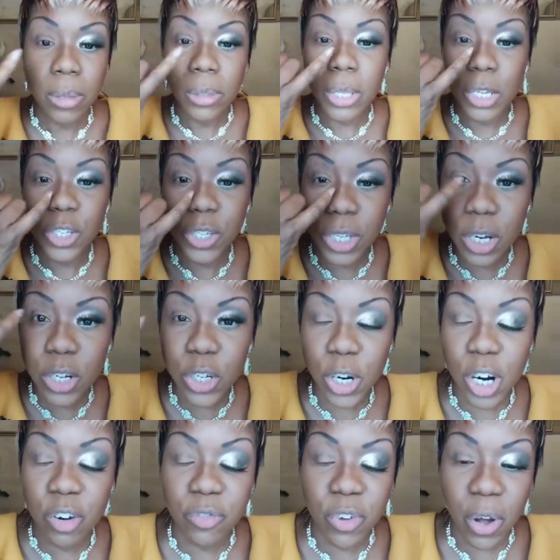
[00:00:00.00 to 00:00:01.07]
the center
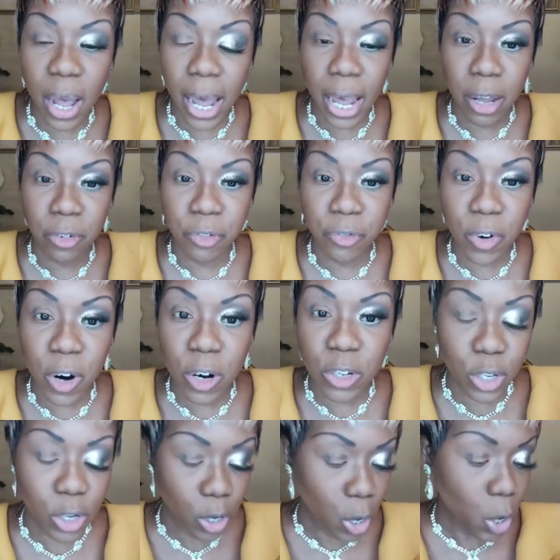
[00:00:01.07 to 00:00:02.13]
of your eye
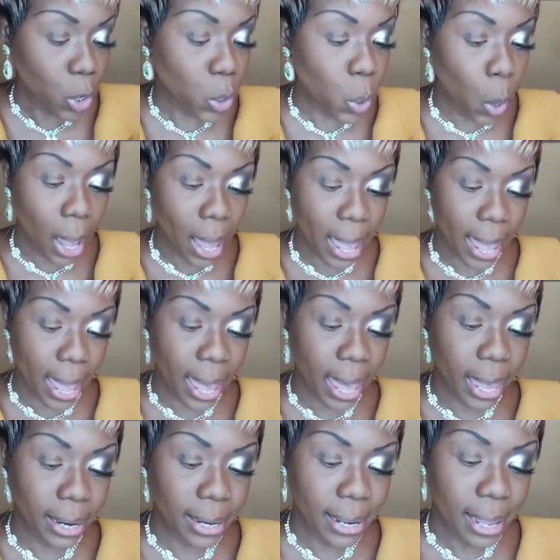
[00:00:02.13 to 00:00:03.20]
first, go
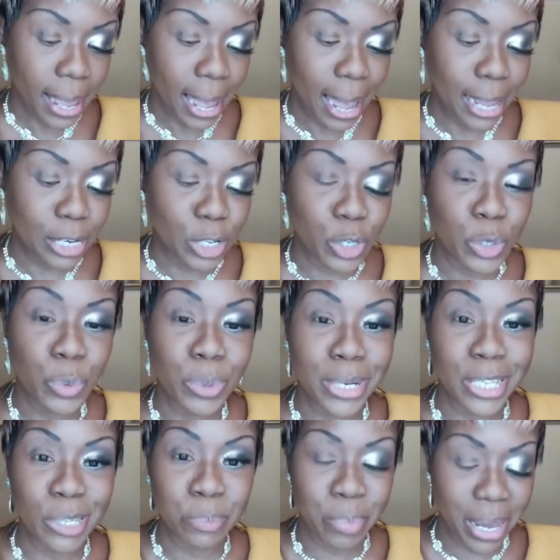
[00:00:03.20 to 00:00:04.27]
ahead and do
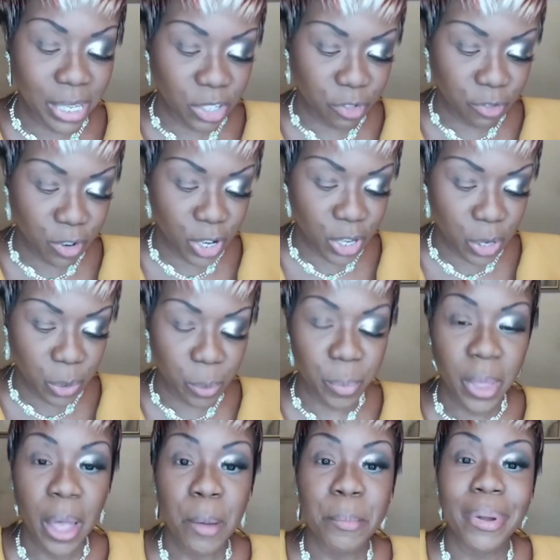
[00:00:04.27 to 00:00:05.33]
what is best for
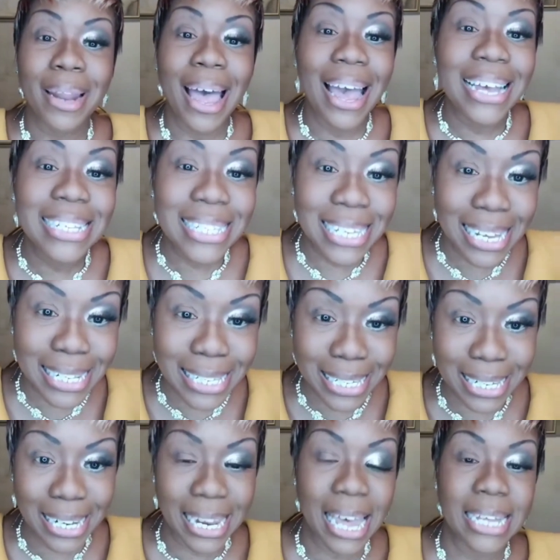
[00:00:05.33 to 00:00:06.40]
you. But I tend
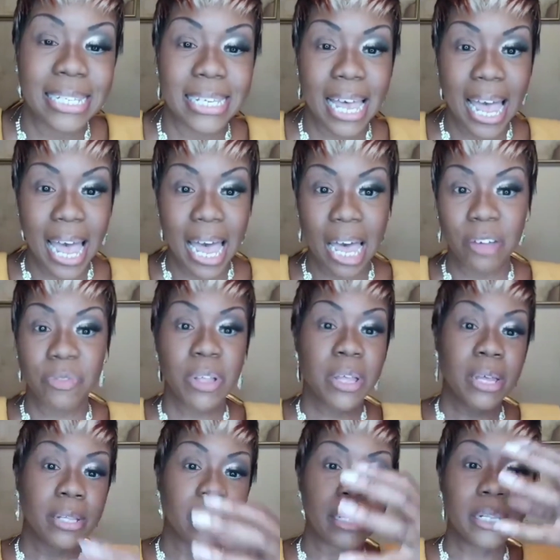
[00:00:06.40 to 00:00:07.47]
to like to have
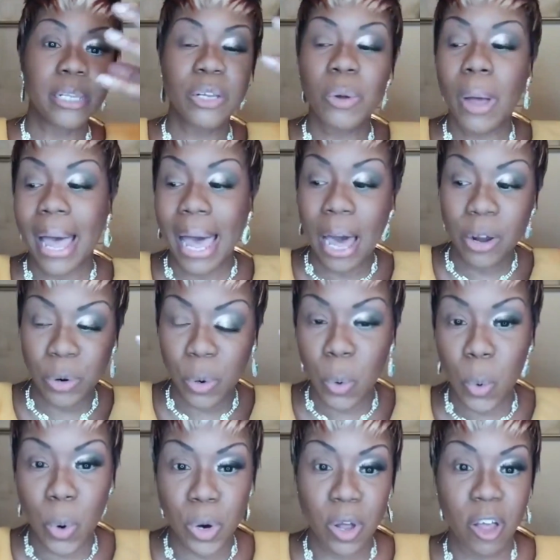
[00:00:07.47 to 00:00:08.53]
the little outer
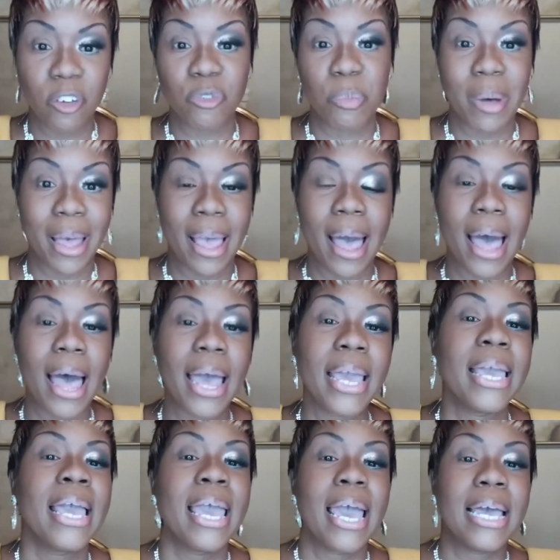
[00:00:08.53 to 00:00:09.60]
corner of my
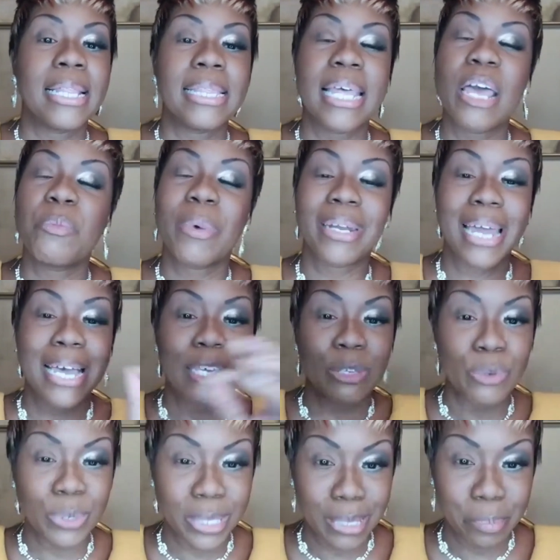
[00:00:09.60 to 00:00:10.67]
eye, and then when I
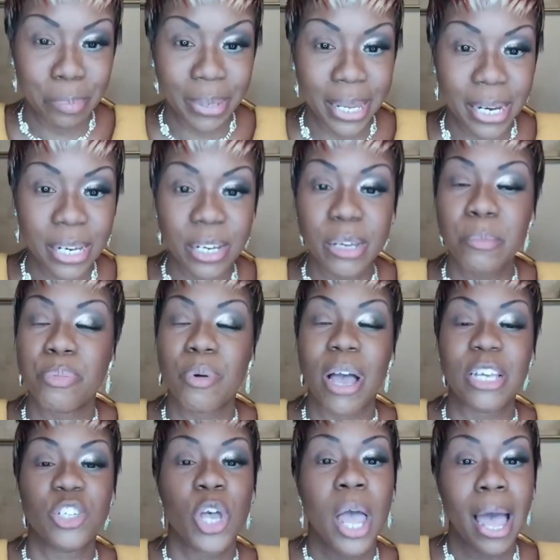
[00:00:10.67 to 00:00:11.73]
use the blending brush,